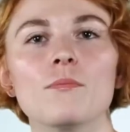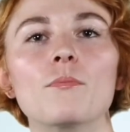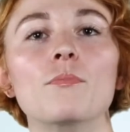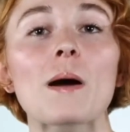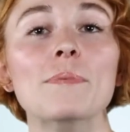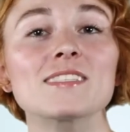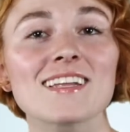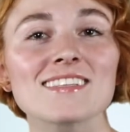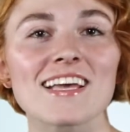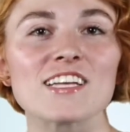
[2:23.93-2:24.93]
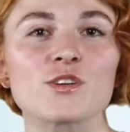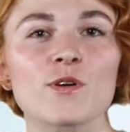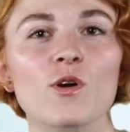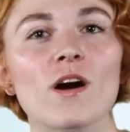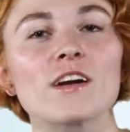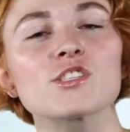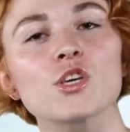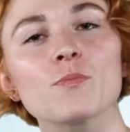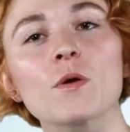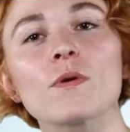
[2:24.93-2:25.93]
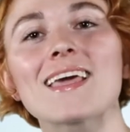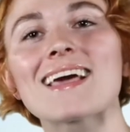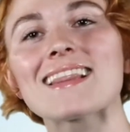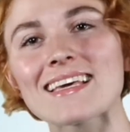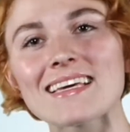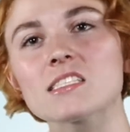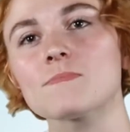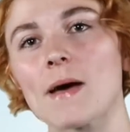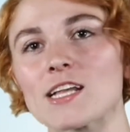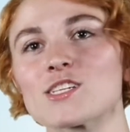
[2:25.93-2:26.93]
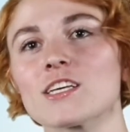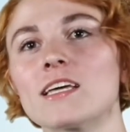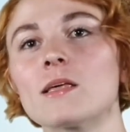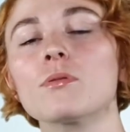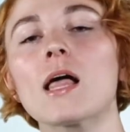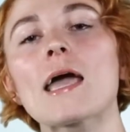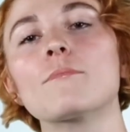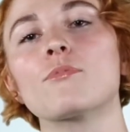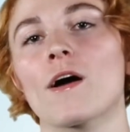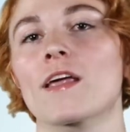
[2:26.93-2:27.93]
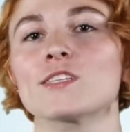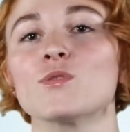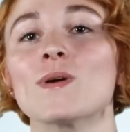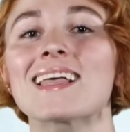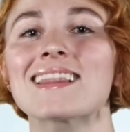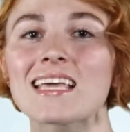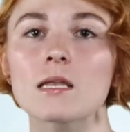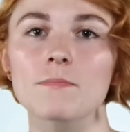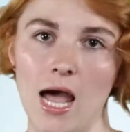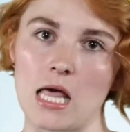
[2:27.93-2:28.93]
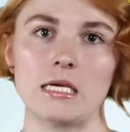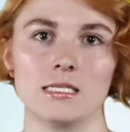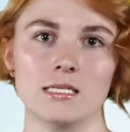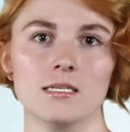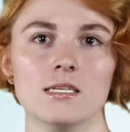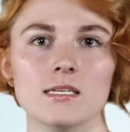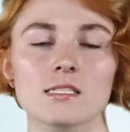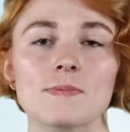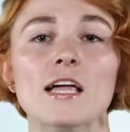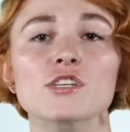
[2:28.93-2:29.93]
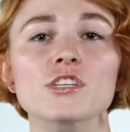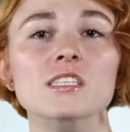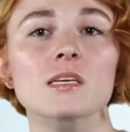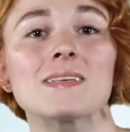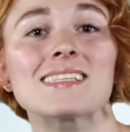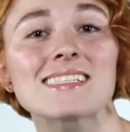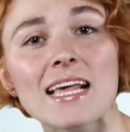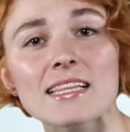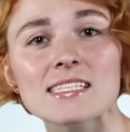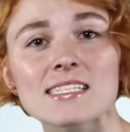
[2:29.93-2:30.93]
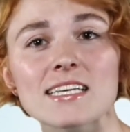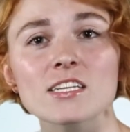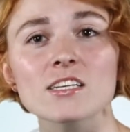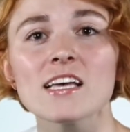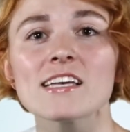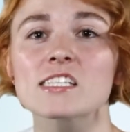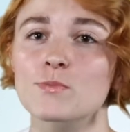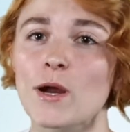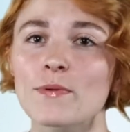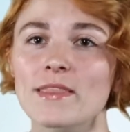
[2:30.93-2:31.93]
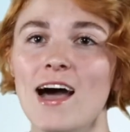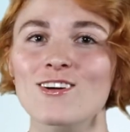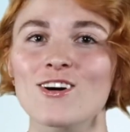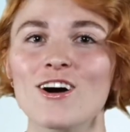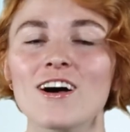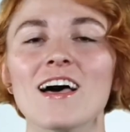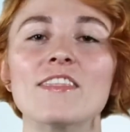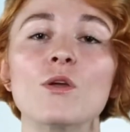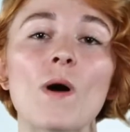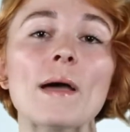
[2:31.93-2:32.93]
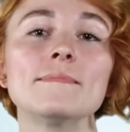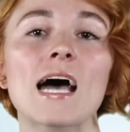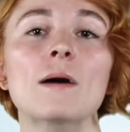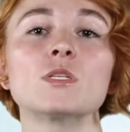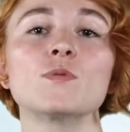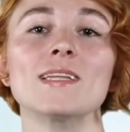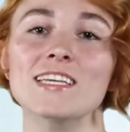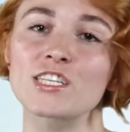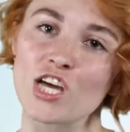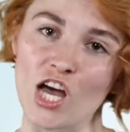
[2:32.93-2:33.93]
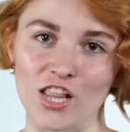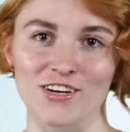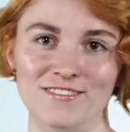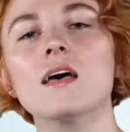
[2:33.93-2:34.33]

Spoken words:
Proper sanitation requires scooping with a clean spatula and applying product to a clean palette. Spatulas can be stainless steel, sprayed with alcohol, and then wiped down between each color.